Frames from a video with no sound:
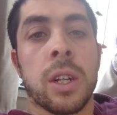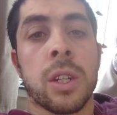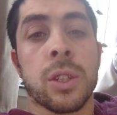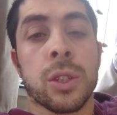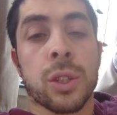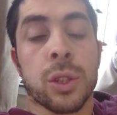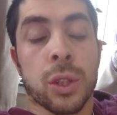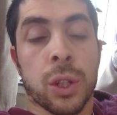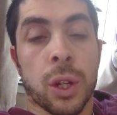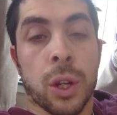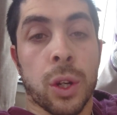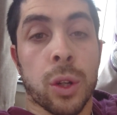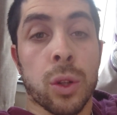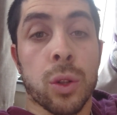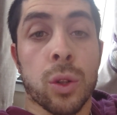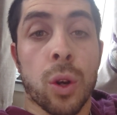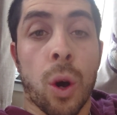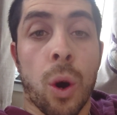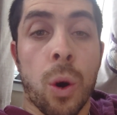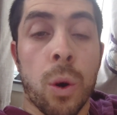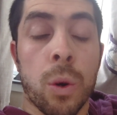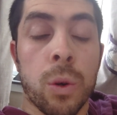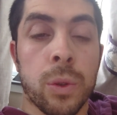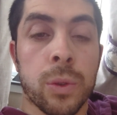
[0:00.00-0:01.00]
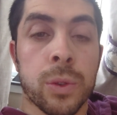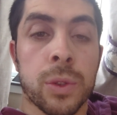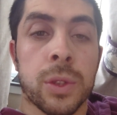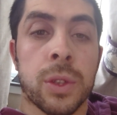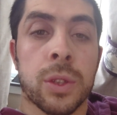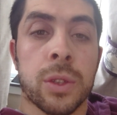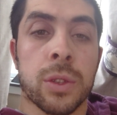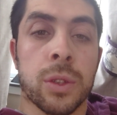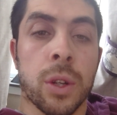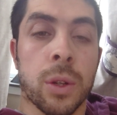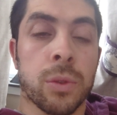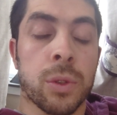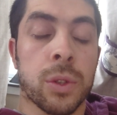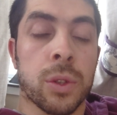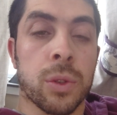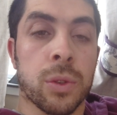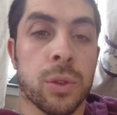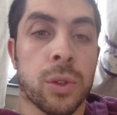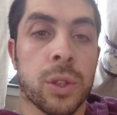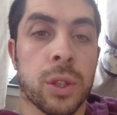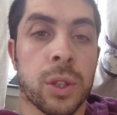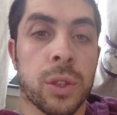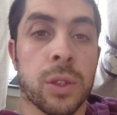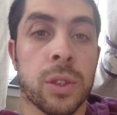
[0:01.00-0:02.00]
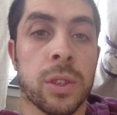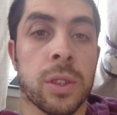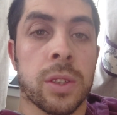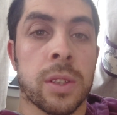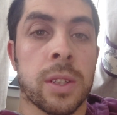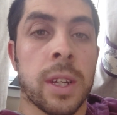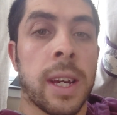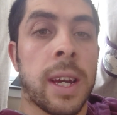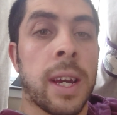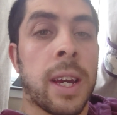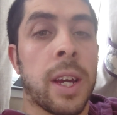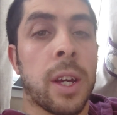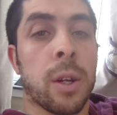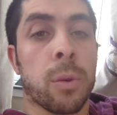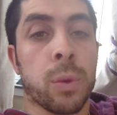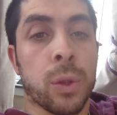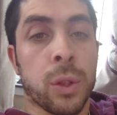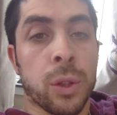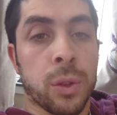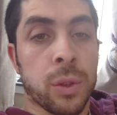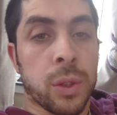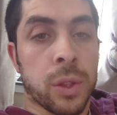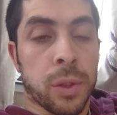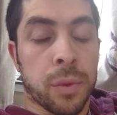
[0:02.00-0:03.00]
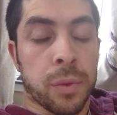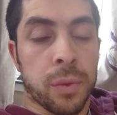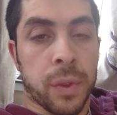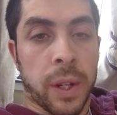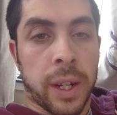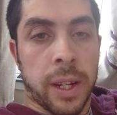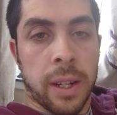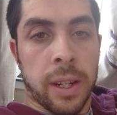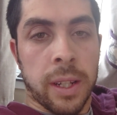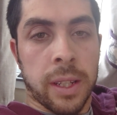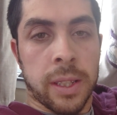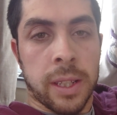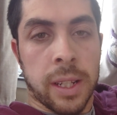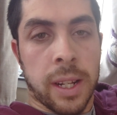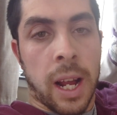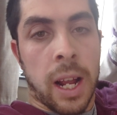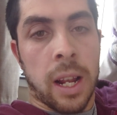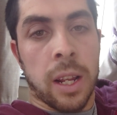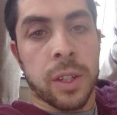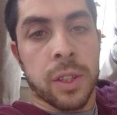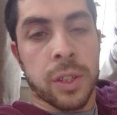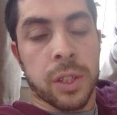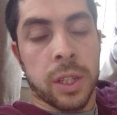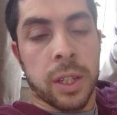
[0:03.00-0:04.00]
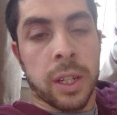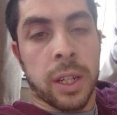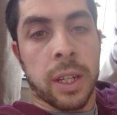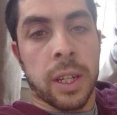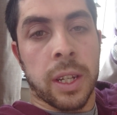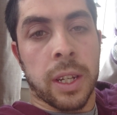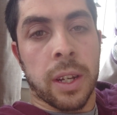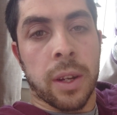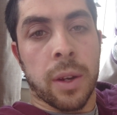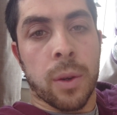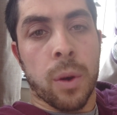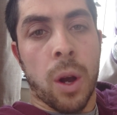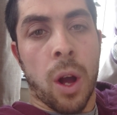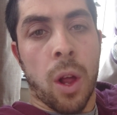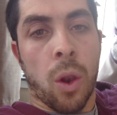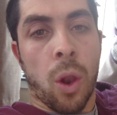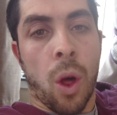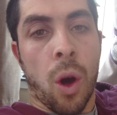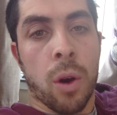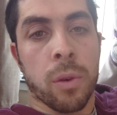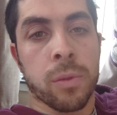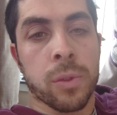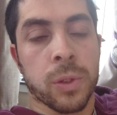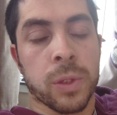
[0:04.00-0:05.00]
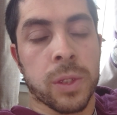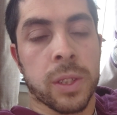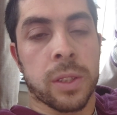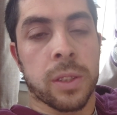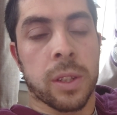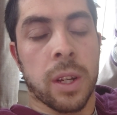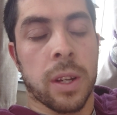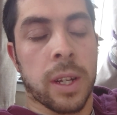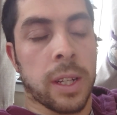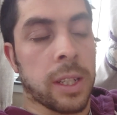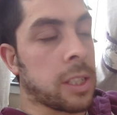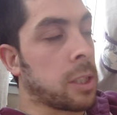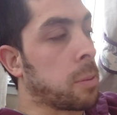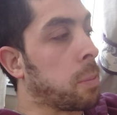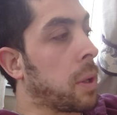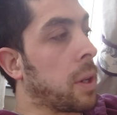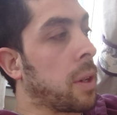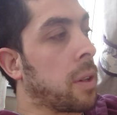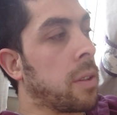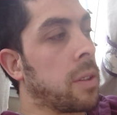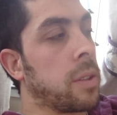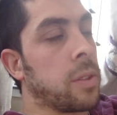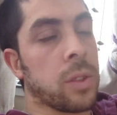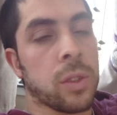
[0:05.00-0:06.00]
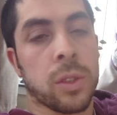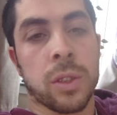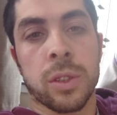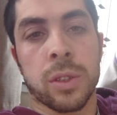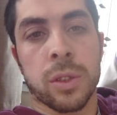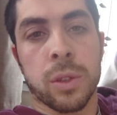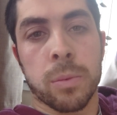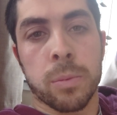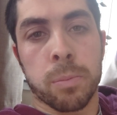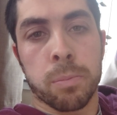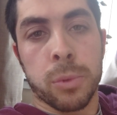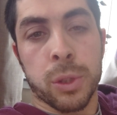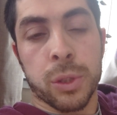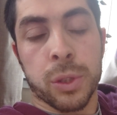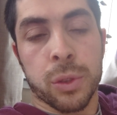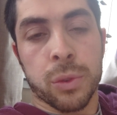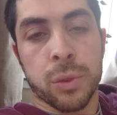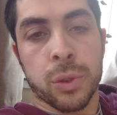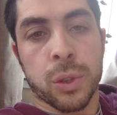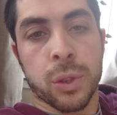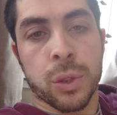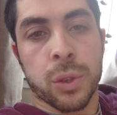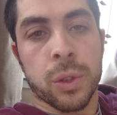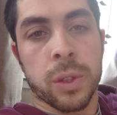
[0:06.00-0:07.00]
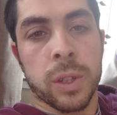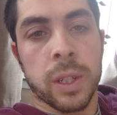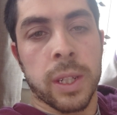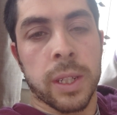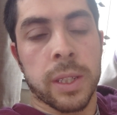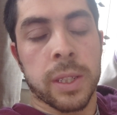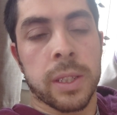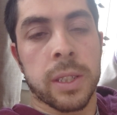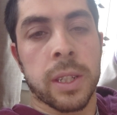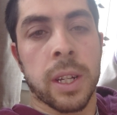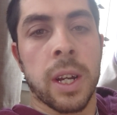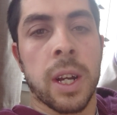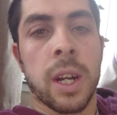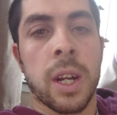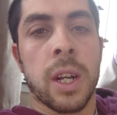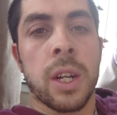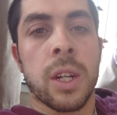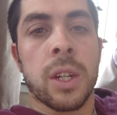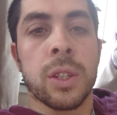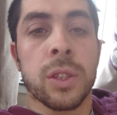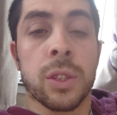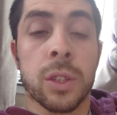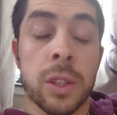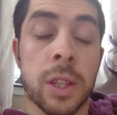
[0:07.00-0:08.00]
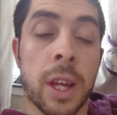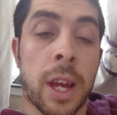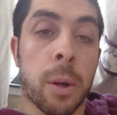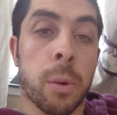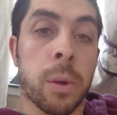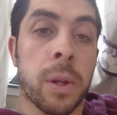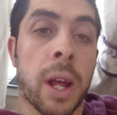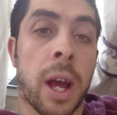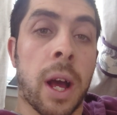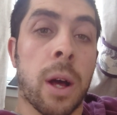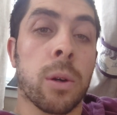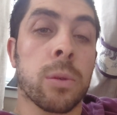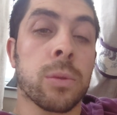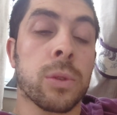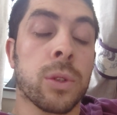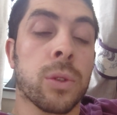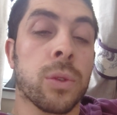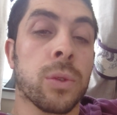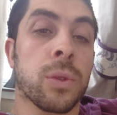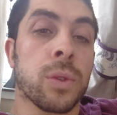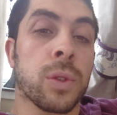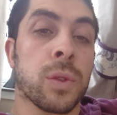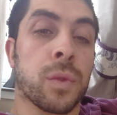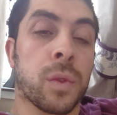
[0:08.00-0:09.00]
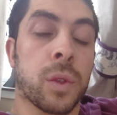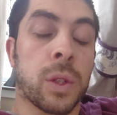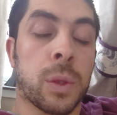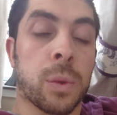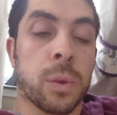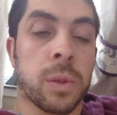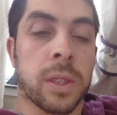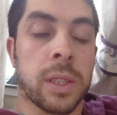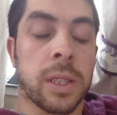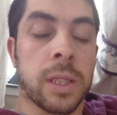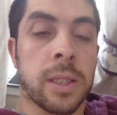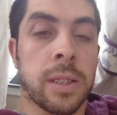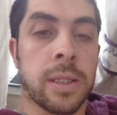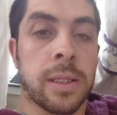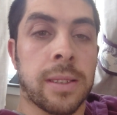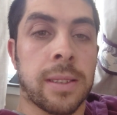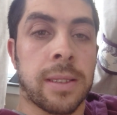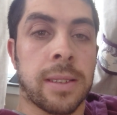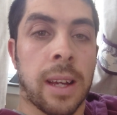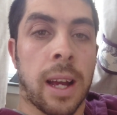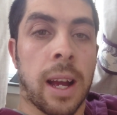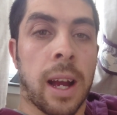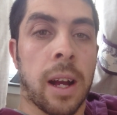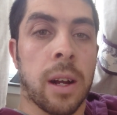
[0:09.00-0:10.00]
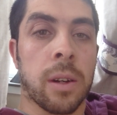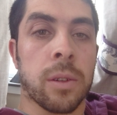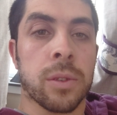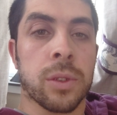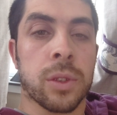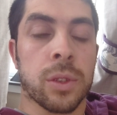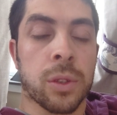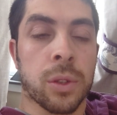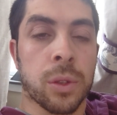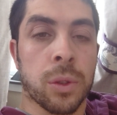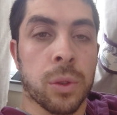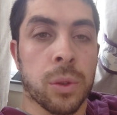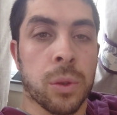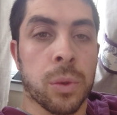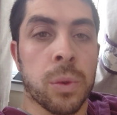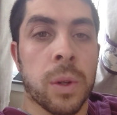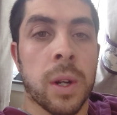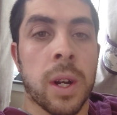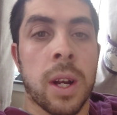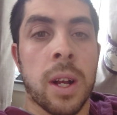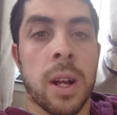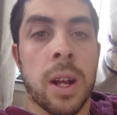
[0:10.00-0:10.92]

certain goals, so such as we use the fitness analogy, a lot of us experience muscle soreness, so they would help use frequencies and sounds to